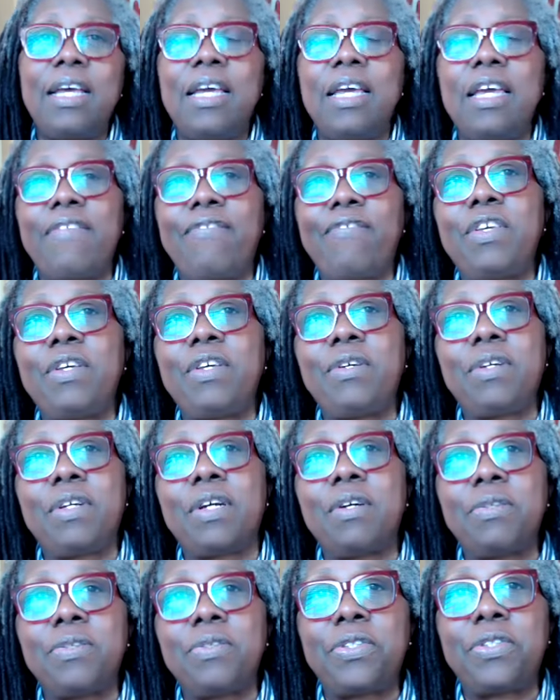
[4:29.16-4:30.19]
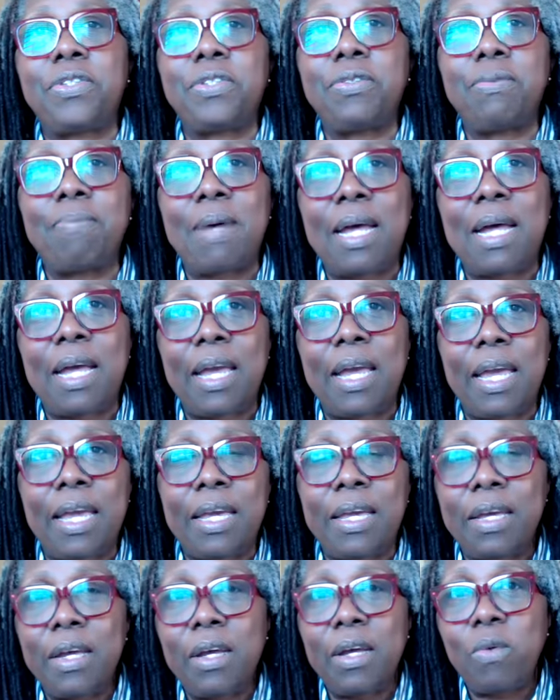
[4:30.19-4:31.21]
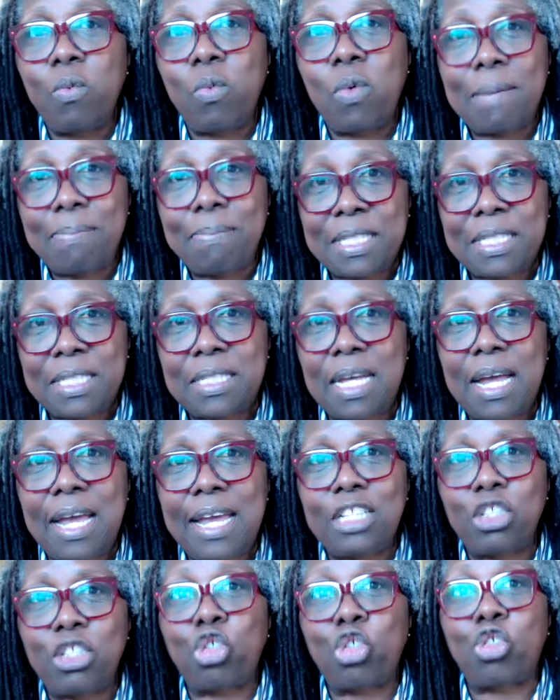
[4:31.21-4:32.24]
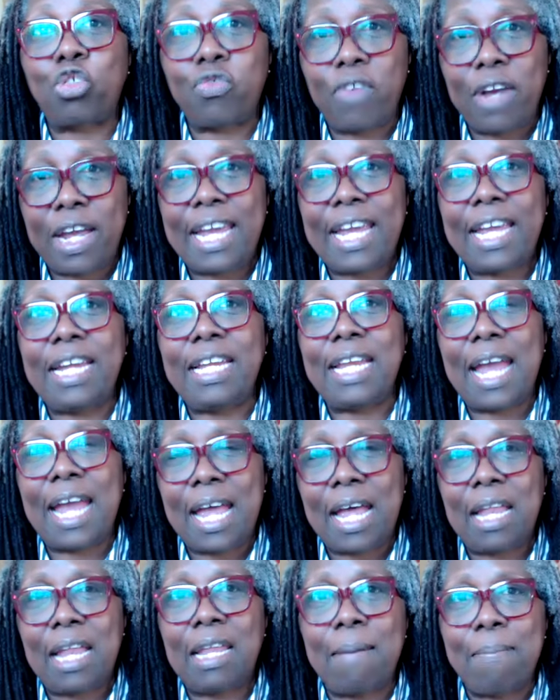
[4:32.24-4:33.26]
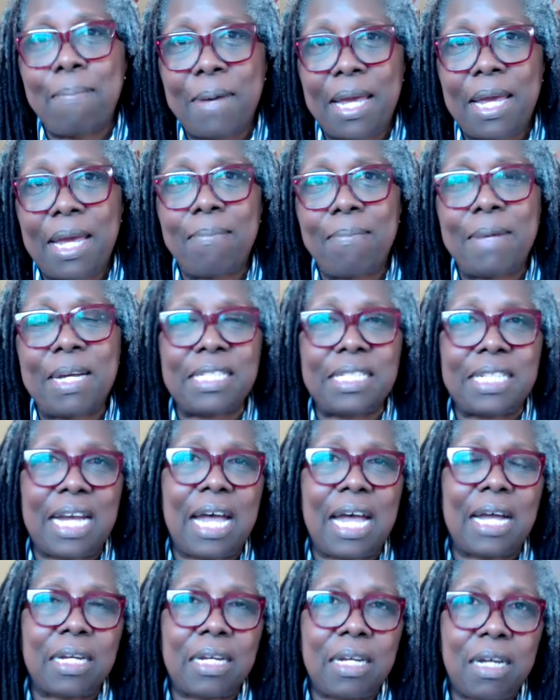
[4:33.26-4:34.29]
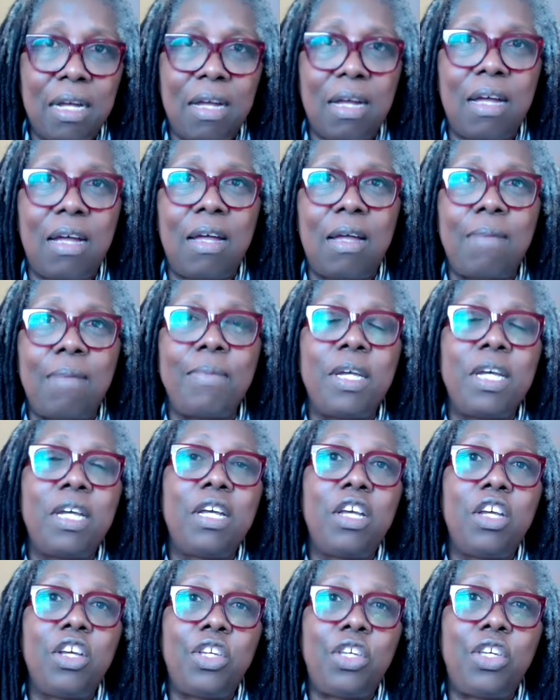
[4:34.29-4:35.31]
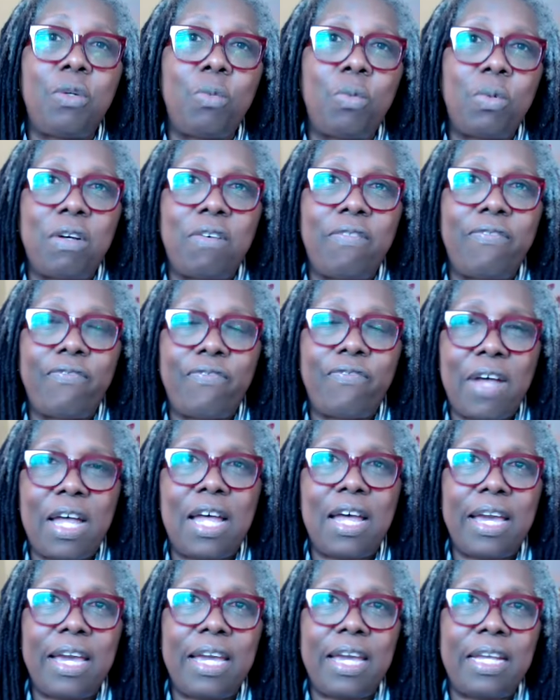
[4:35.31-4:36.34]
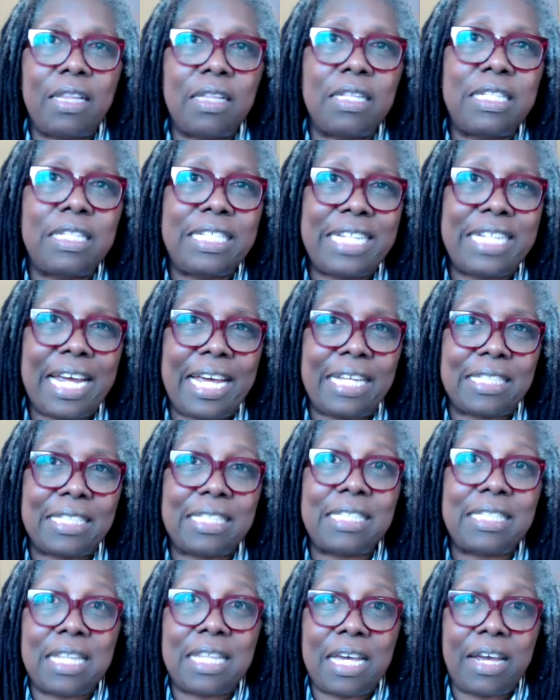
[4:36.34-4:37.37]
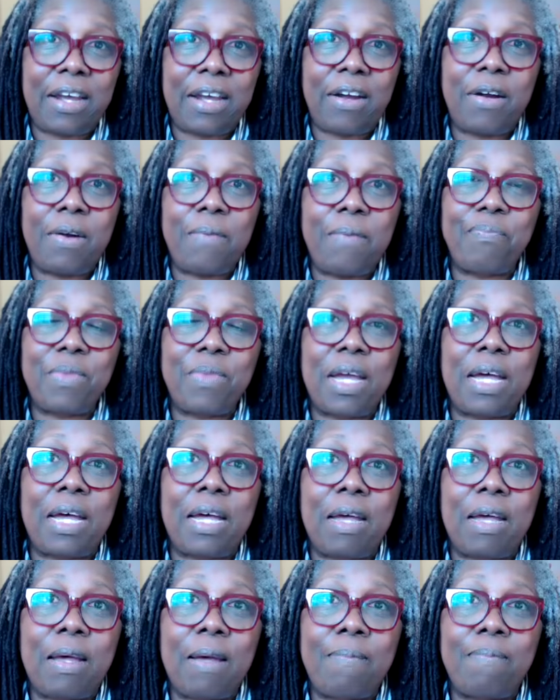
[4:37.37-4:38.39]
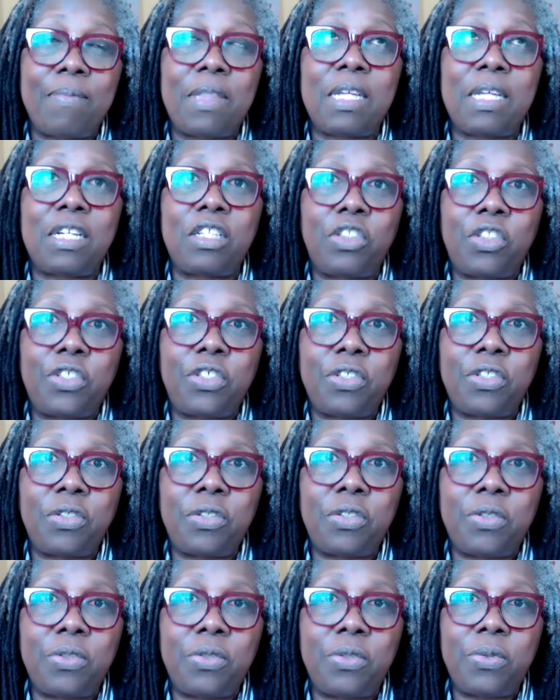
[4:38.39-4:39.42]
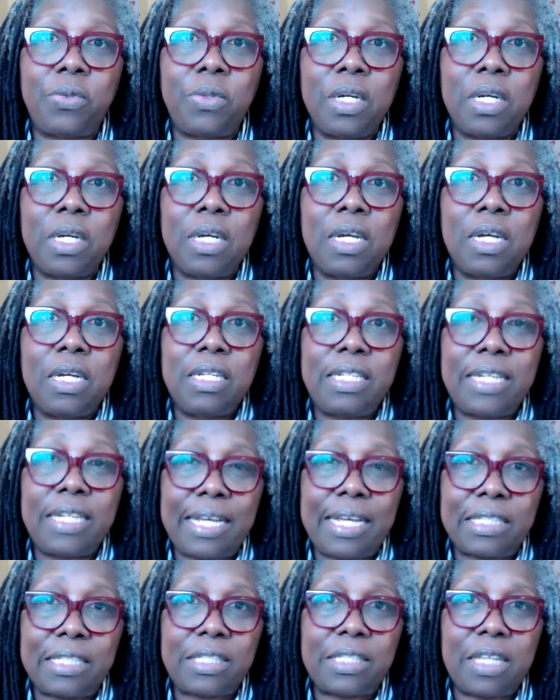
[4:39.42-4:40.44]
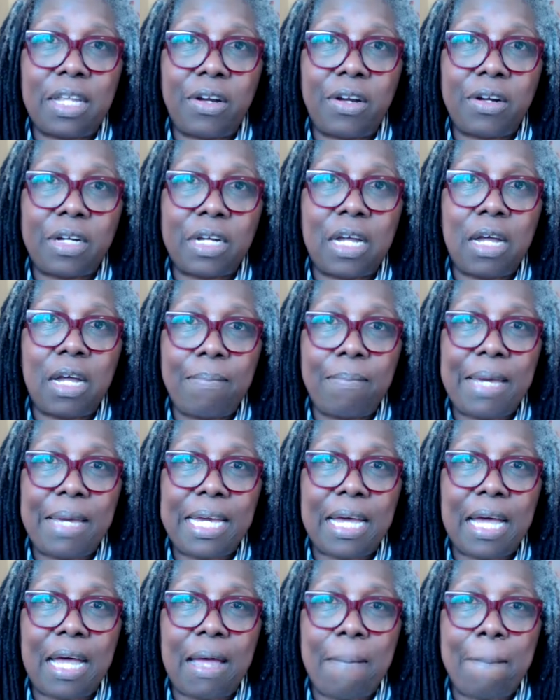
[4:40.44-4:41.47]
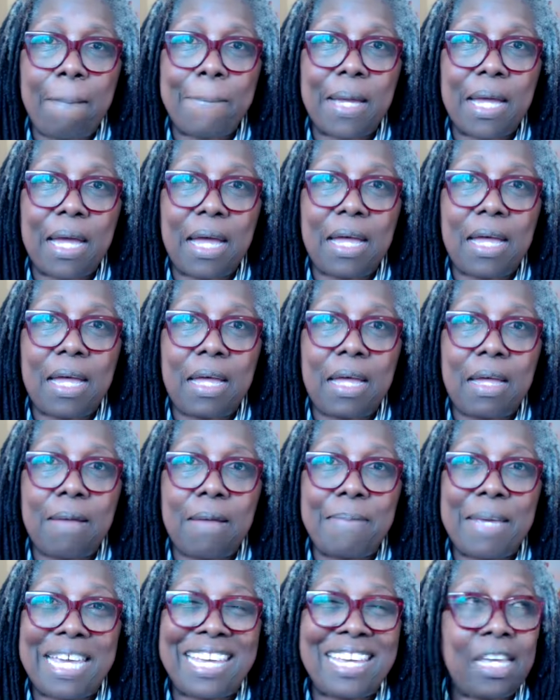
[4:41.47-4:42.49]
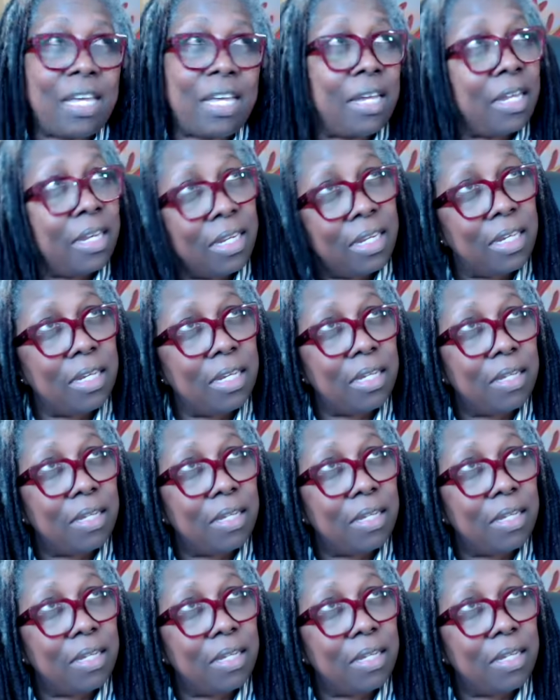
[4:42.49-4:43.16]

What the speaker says: If you go to my website, trainalabama.com, you will find dates there. The two dates that are coming up in